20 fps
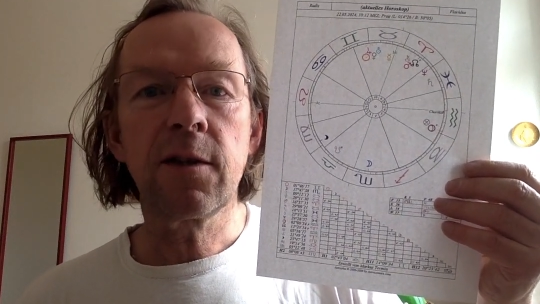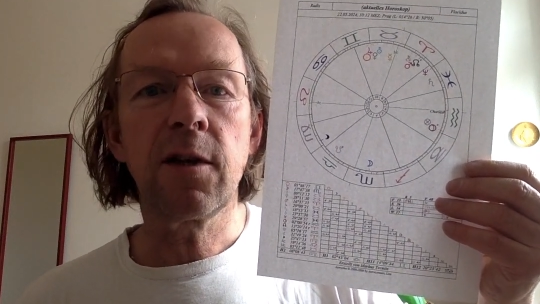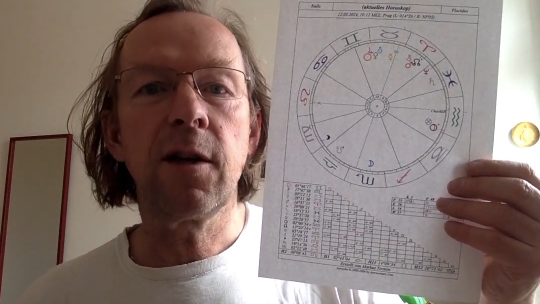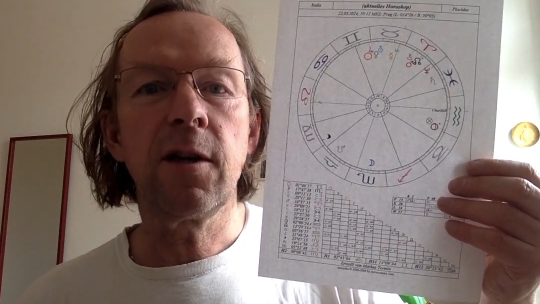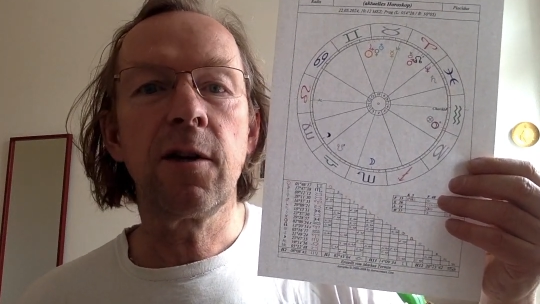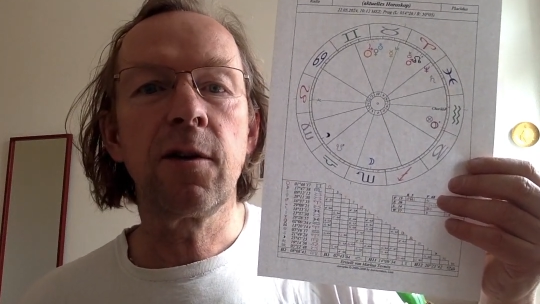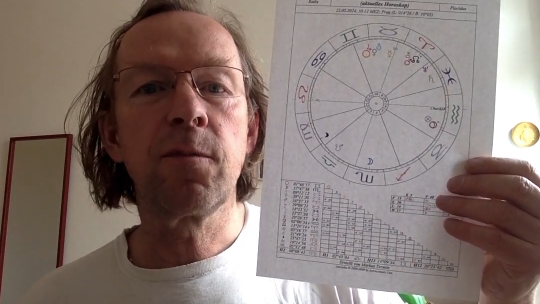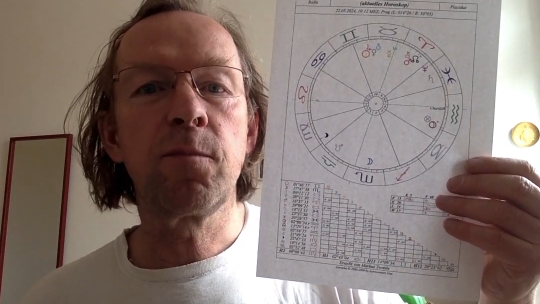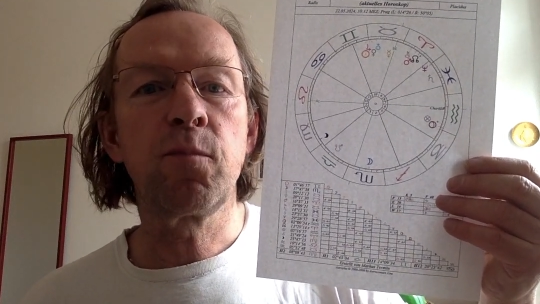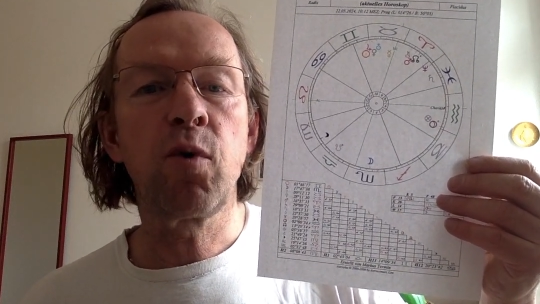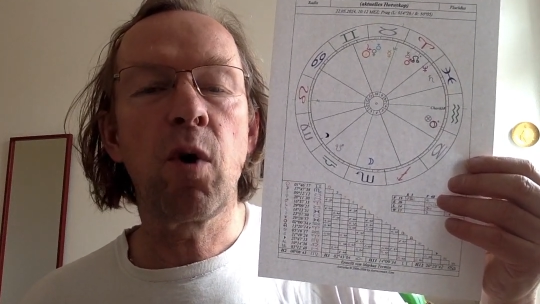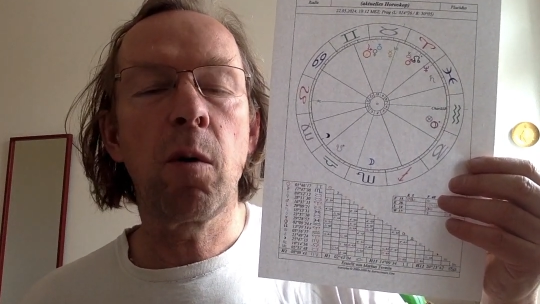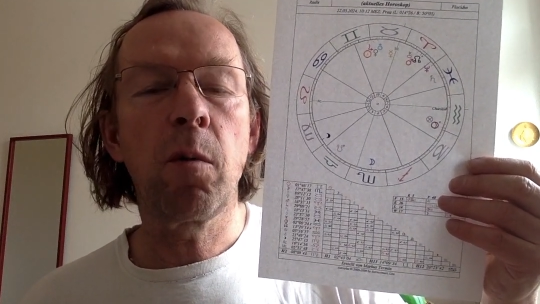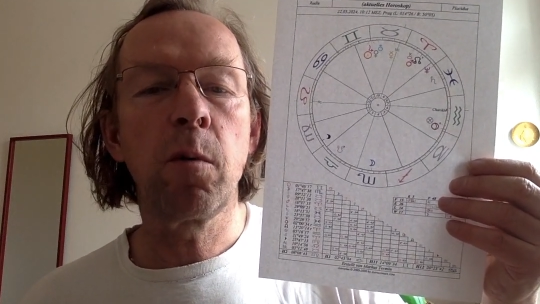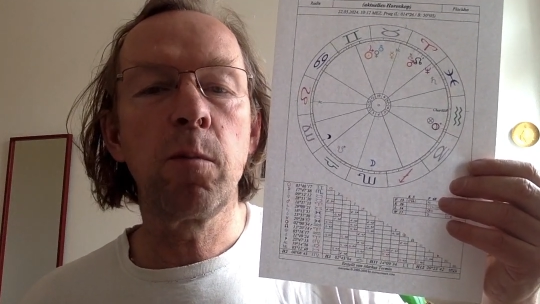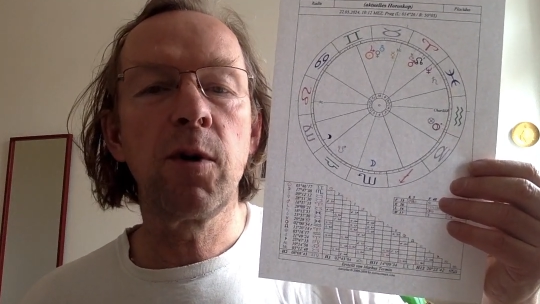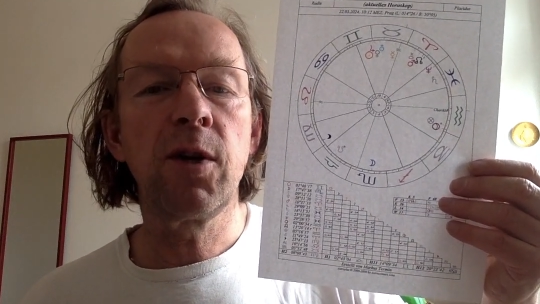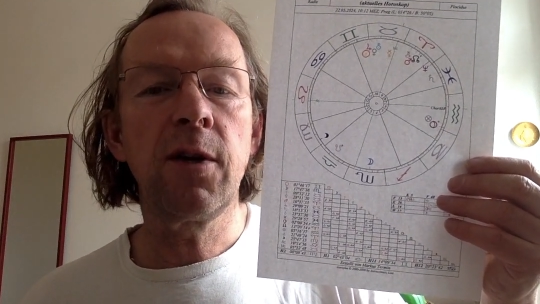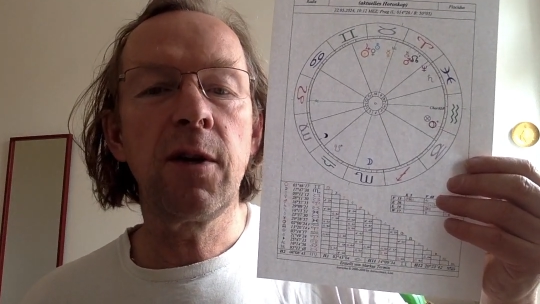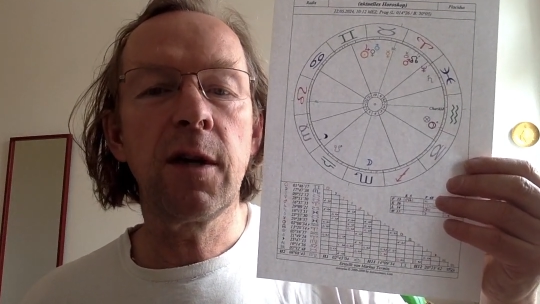and
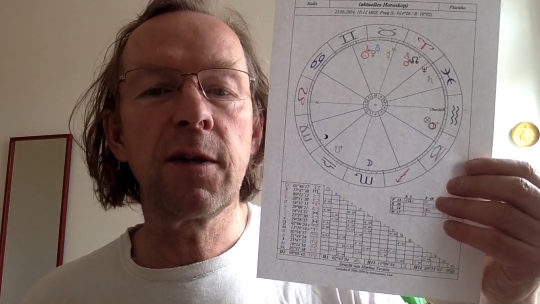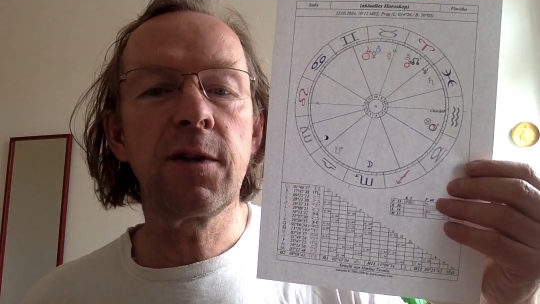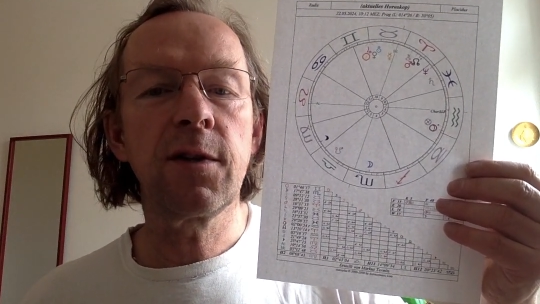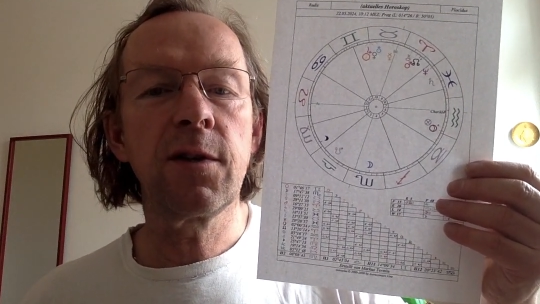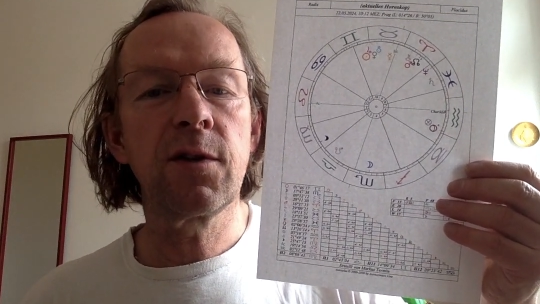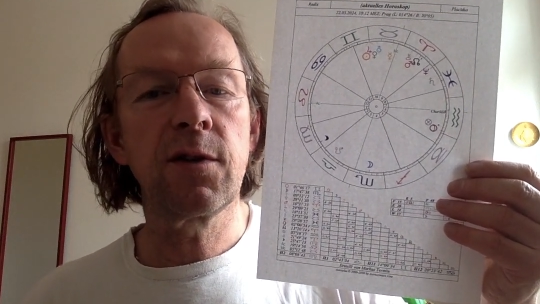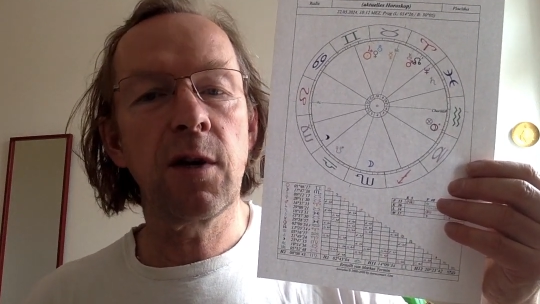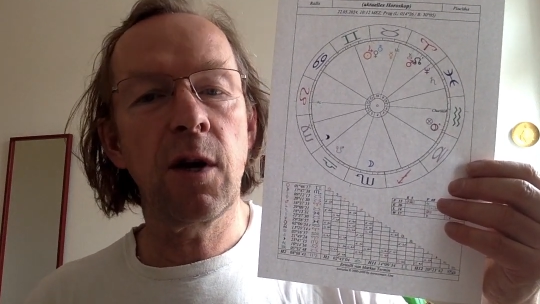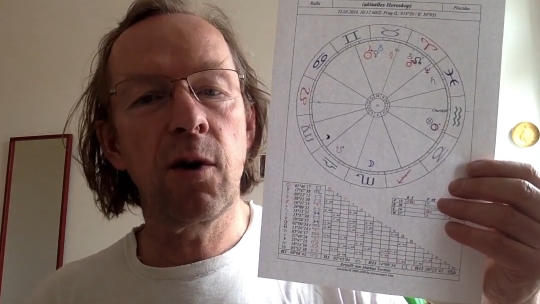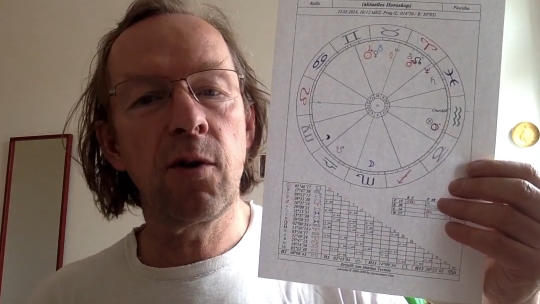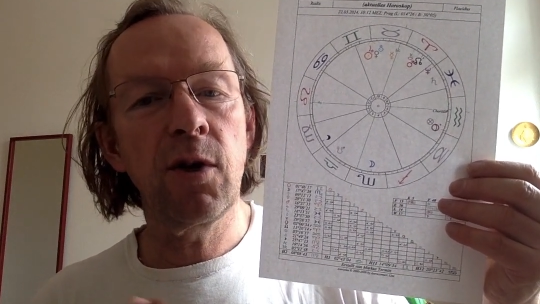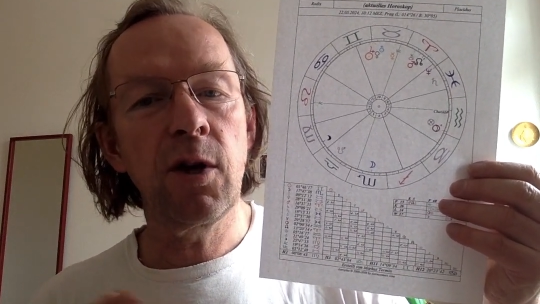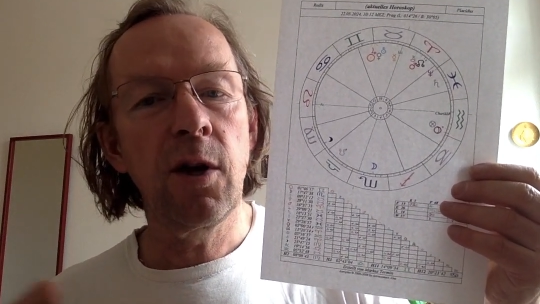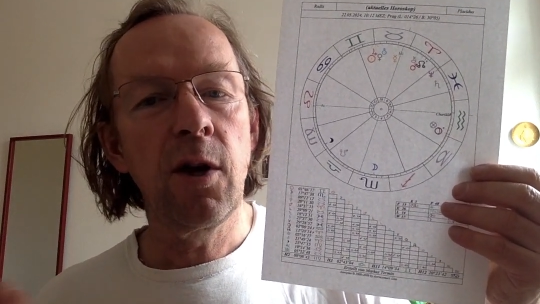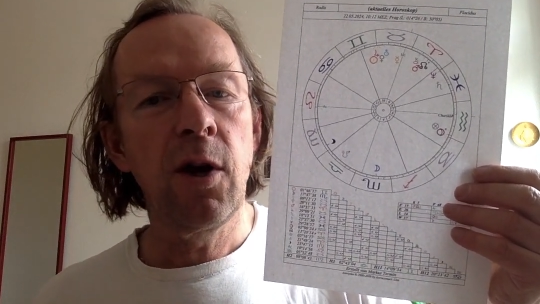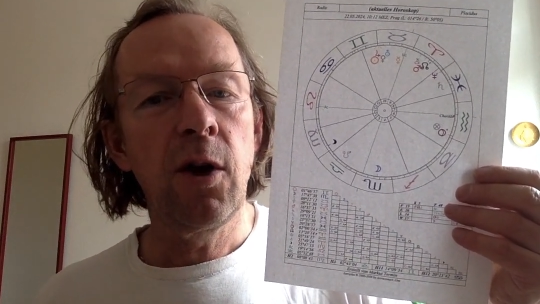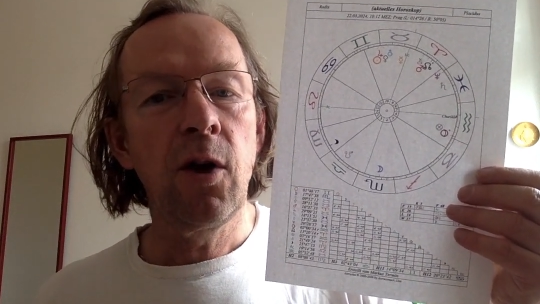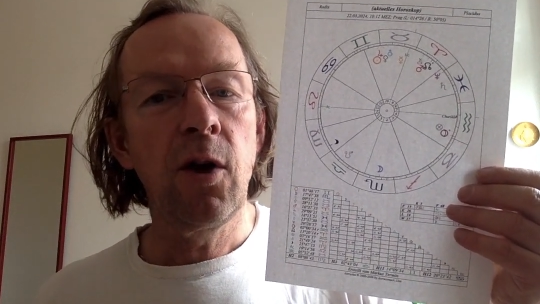probably necessary